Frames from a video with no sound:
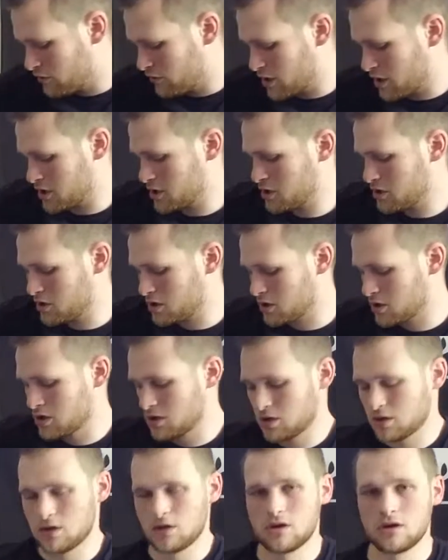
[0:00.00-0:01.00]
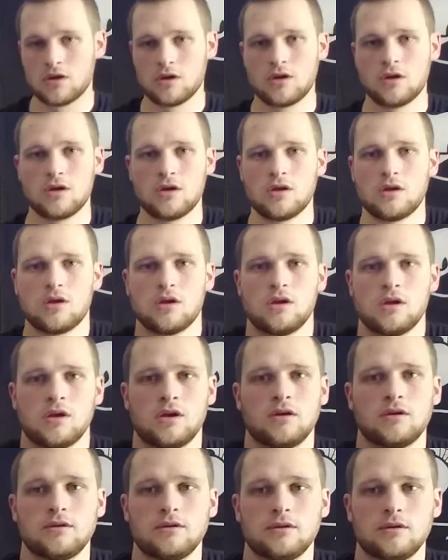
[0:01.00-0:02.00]
Right here,
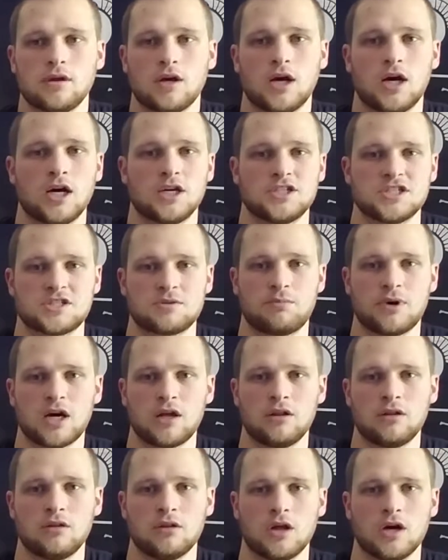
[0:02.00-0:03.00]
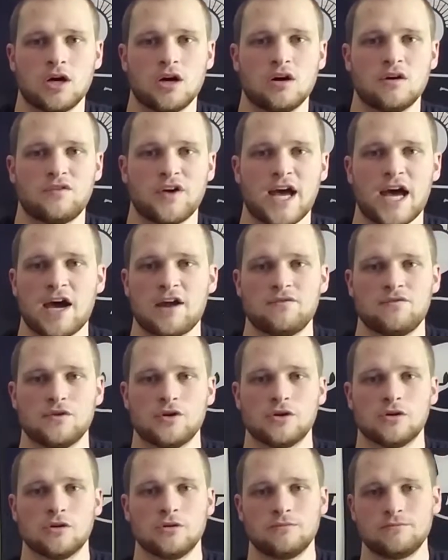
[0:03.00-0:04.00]
just a bottle of
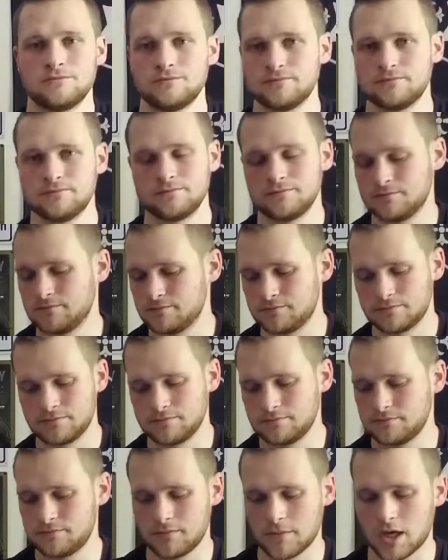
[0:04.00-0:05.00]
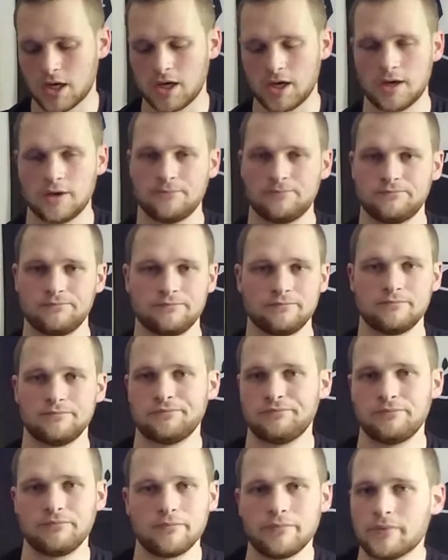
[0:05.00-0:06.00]
Advil.
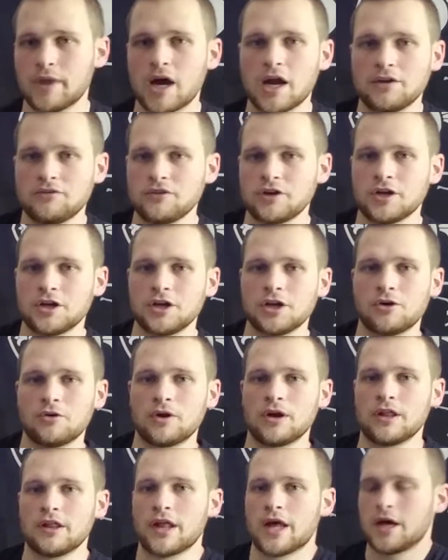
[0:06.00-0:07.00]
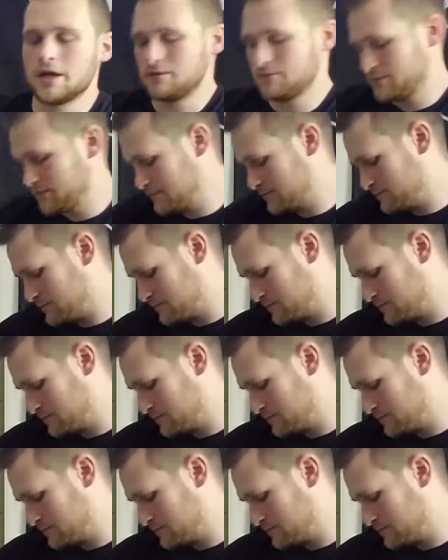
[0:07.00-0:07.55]
Not even going to go into that.